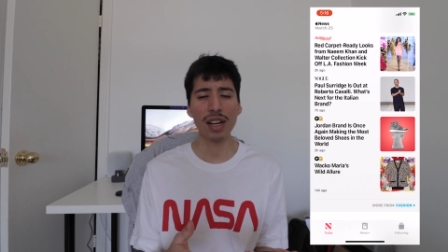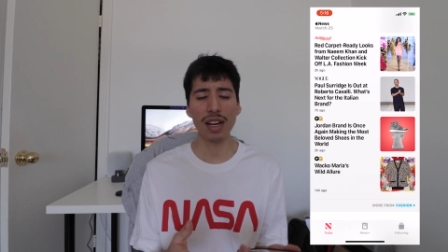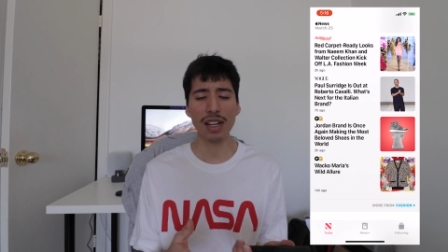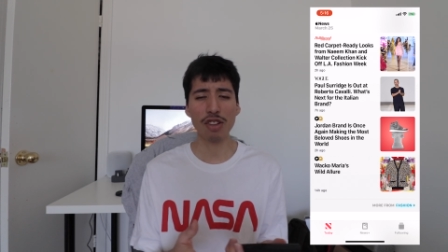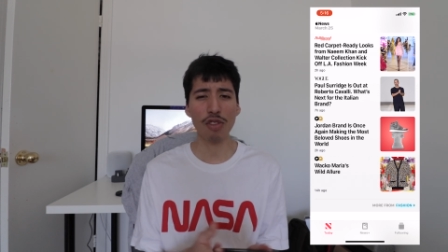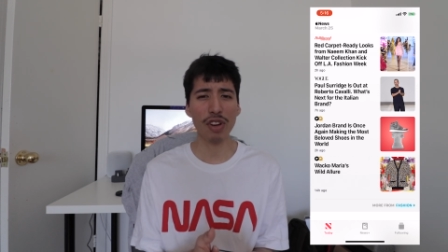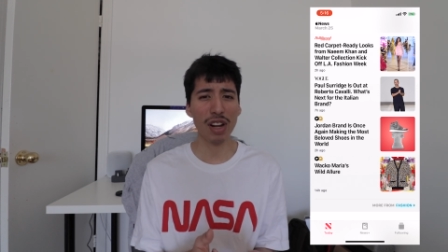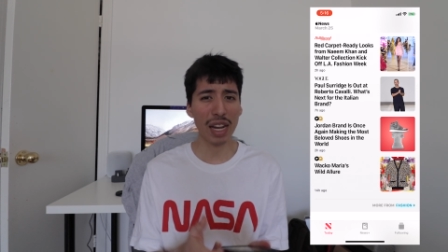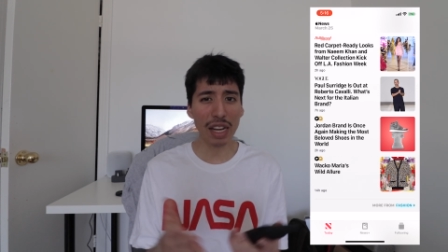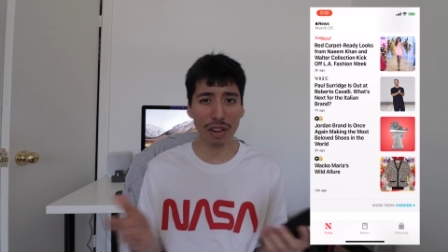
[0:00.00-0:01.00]
Uh, so if you're
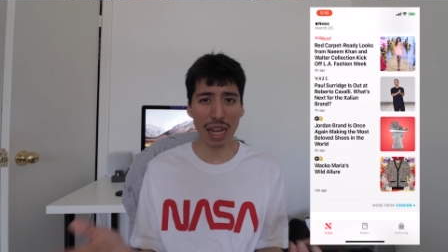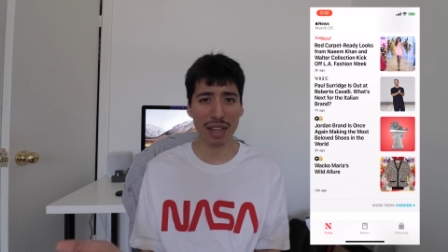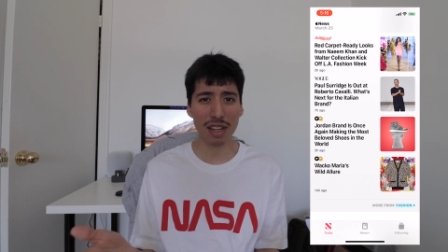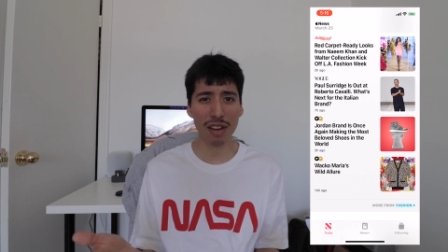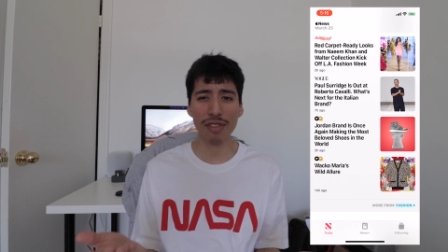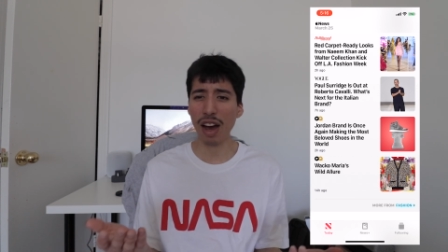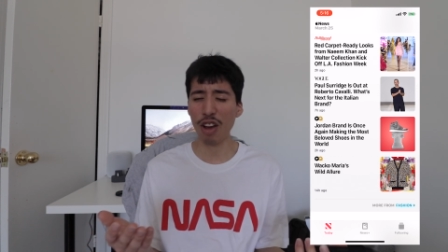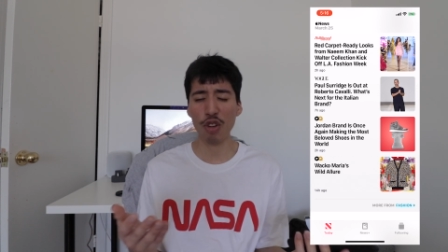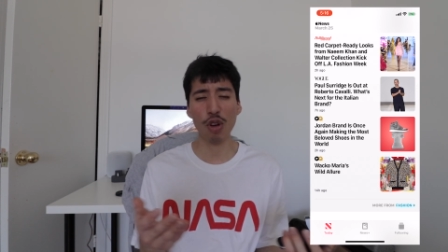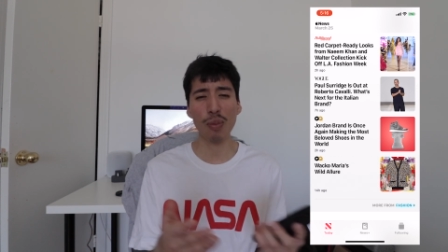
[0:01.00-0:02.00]
not into that stuff,
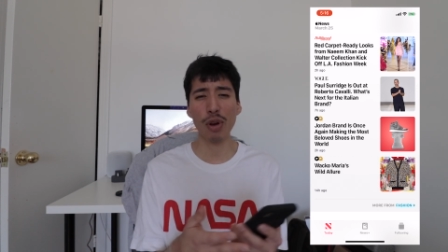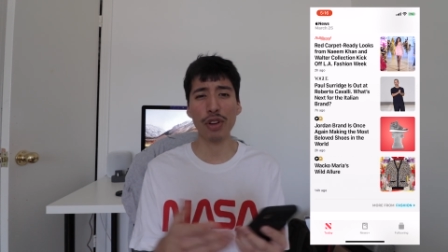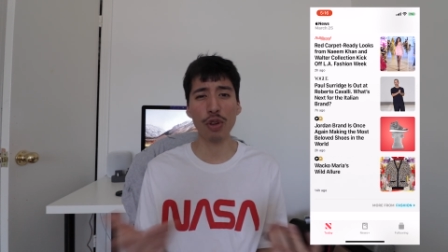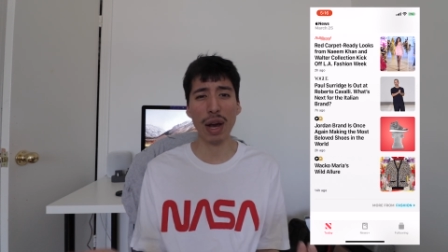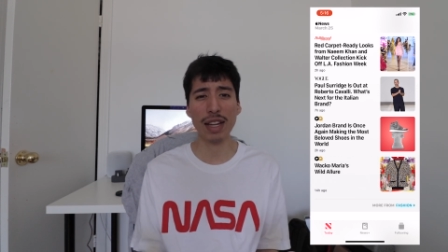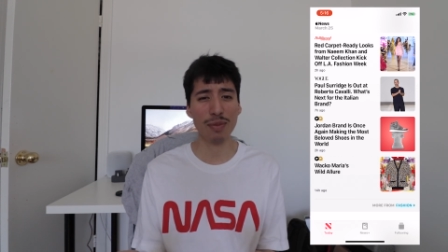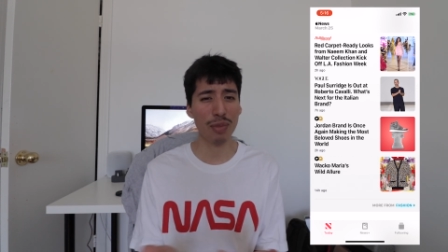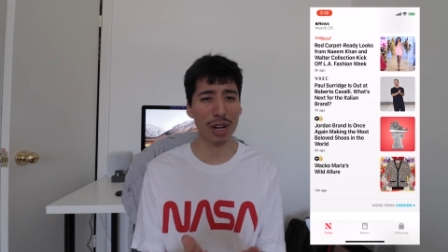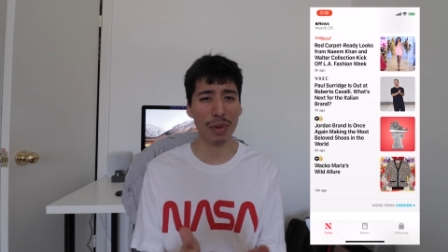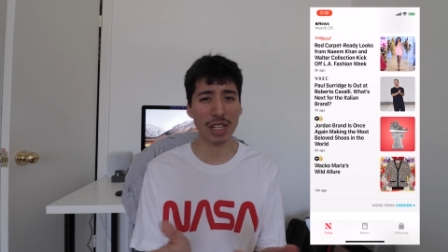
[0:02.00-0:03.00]
i O S twelve point two has
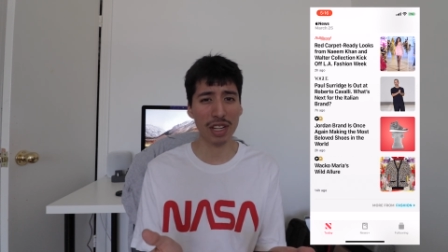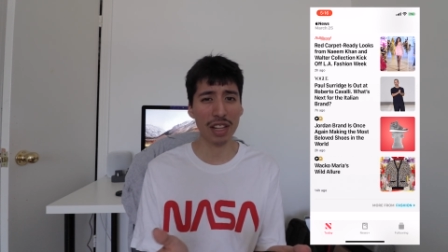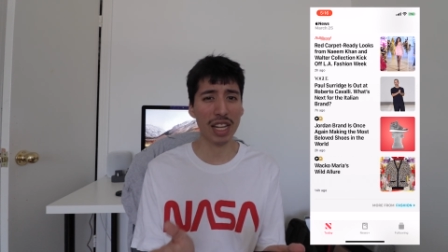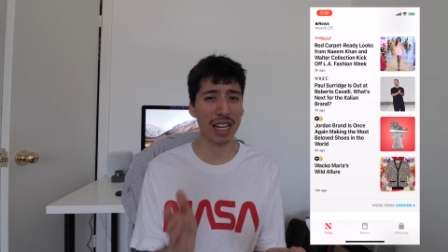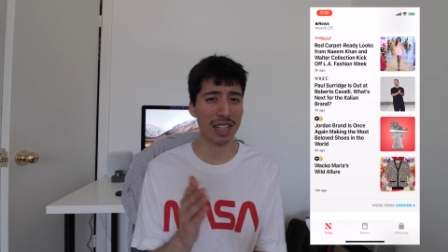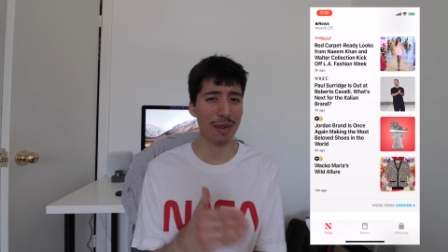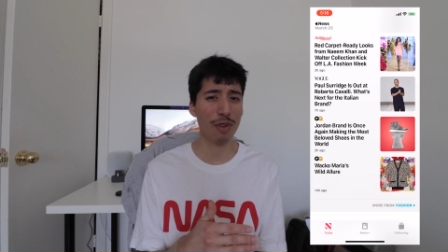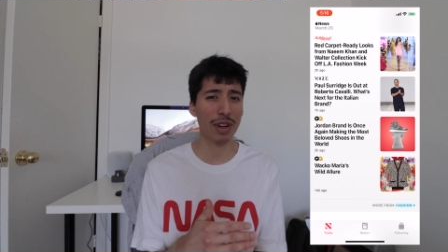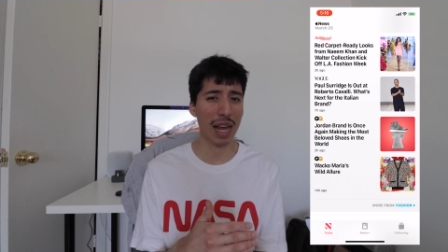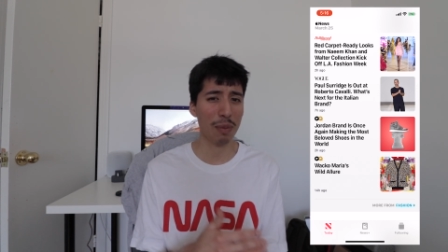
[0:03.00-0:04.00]
pretty much nothing
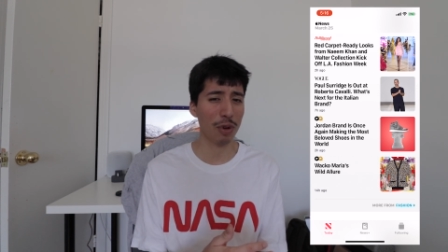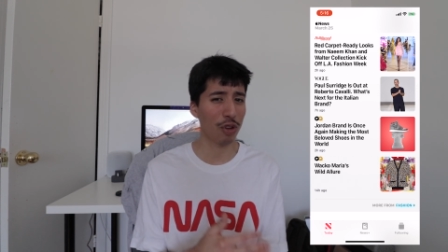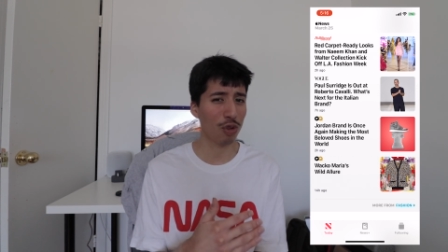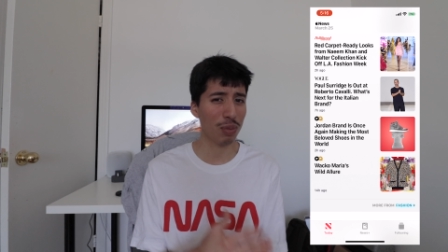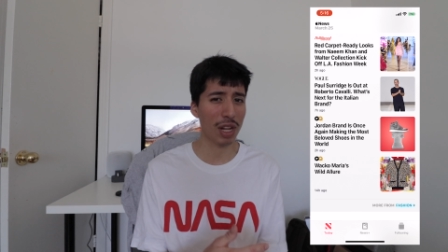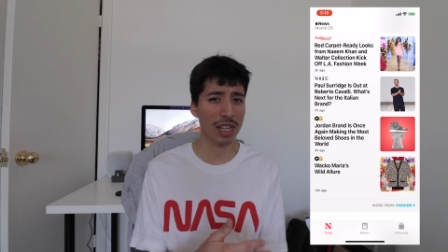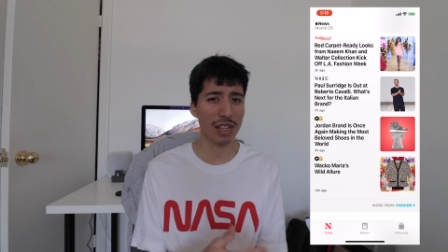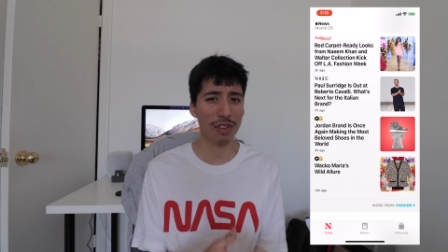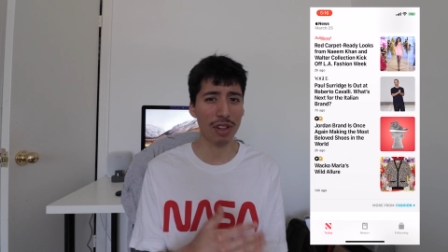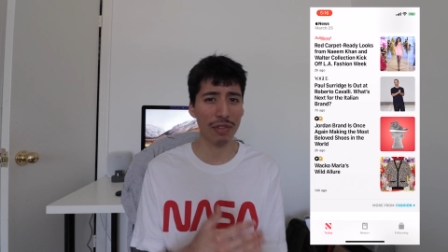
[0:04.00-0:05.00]
except for the Apple News
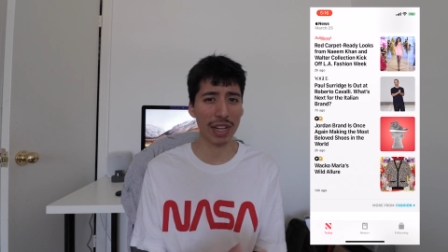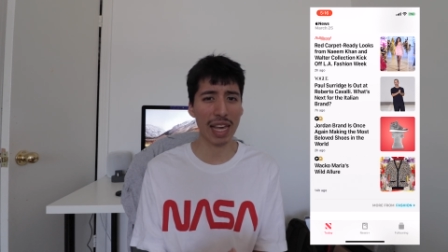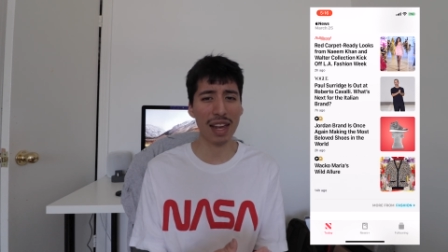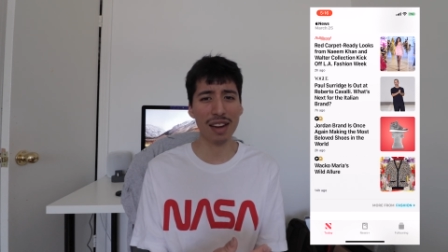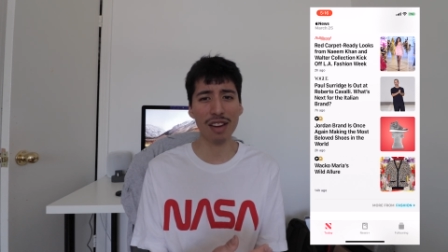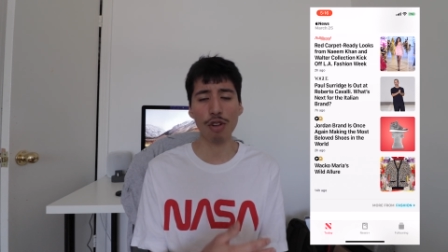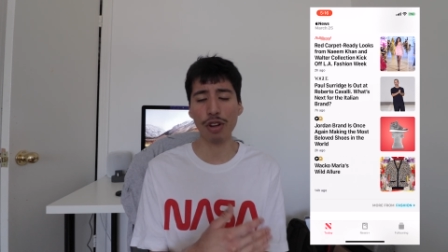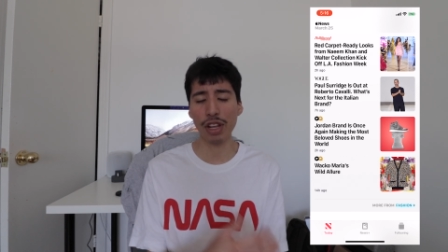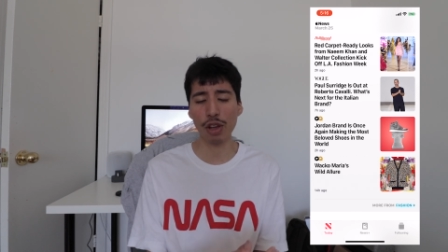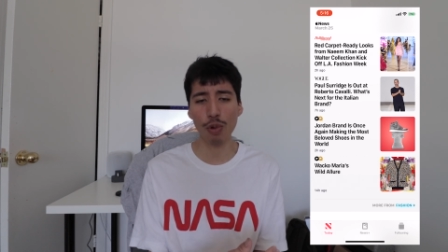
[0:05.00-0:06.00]
Plus if you live in Canada
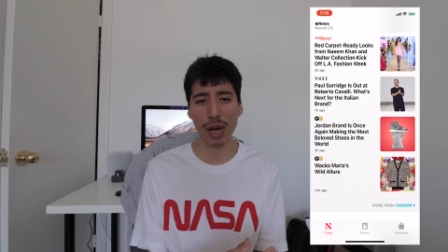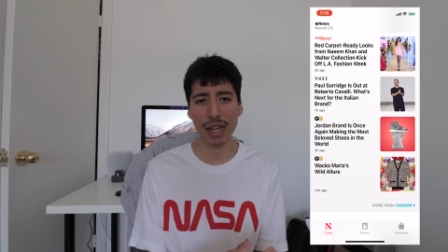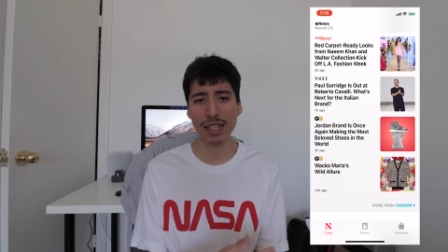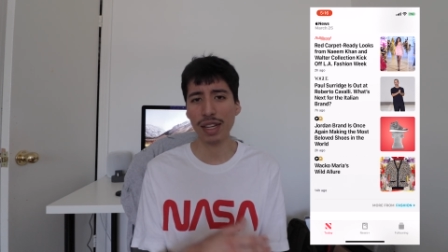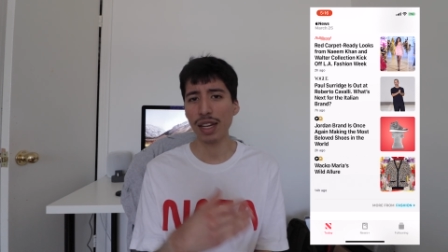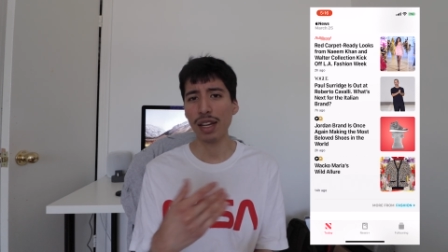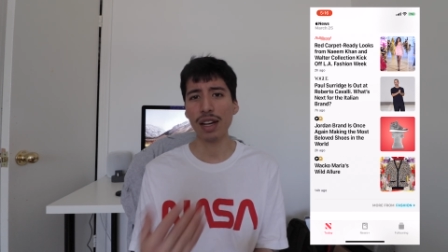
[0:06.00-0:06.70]
or in the U S.